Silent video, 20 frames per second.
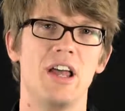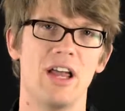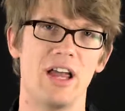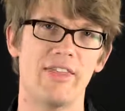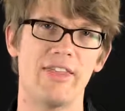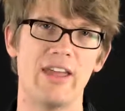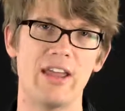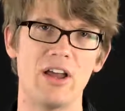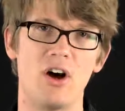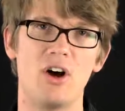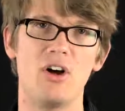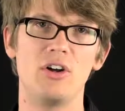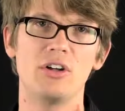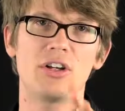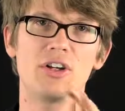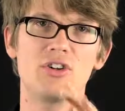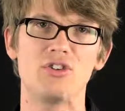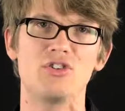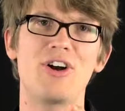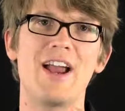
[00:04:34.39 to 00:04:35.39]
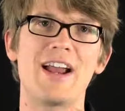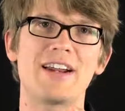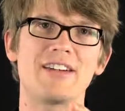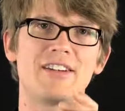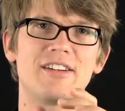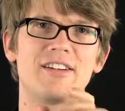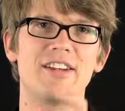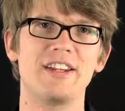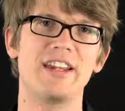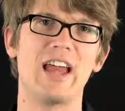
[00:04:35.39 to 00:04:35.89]
and they all
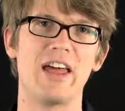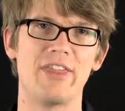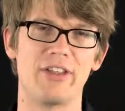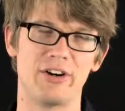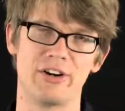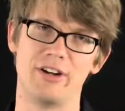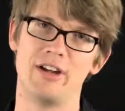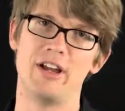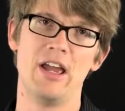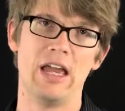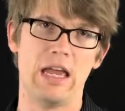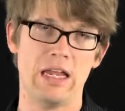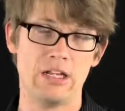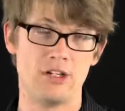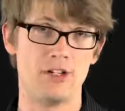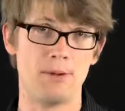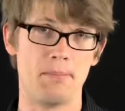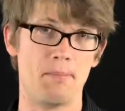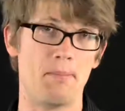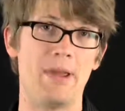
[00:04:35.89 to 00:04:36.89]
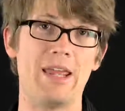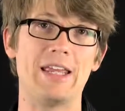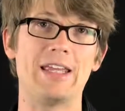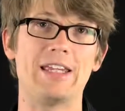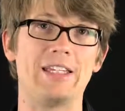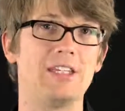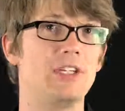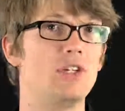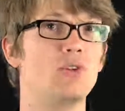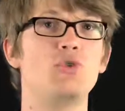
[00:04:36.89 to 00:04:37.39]
contract together to make
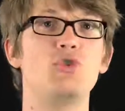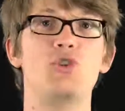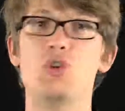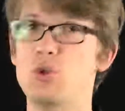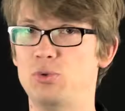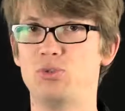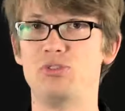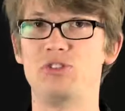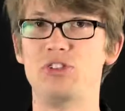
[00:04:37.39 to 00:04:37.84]
you do